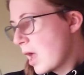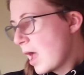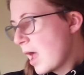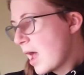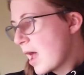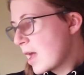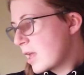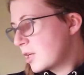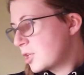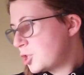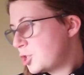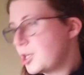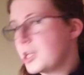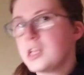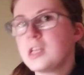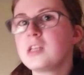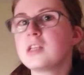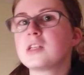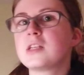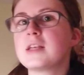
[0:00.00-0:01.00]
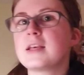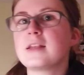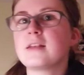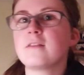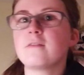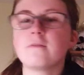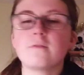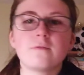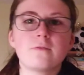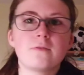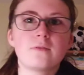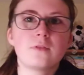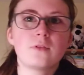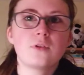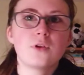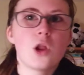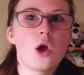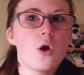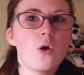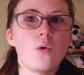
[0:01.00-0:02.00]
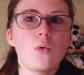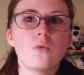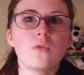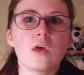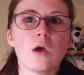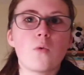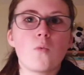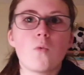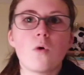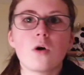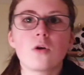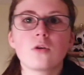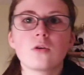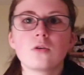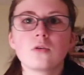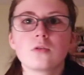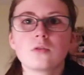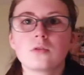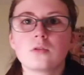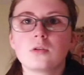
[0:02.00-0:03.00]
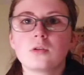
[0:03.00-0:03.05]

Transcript: And she didn't know that water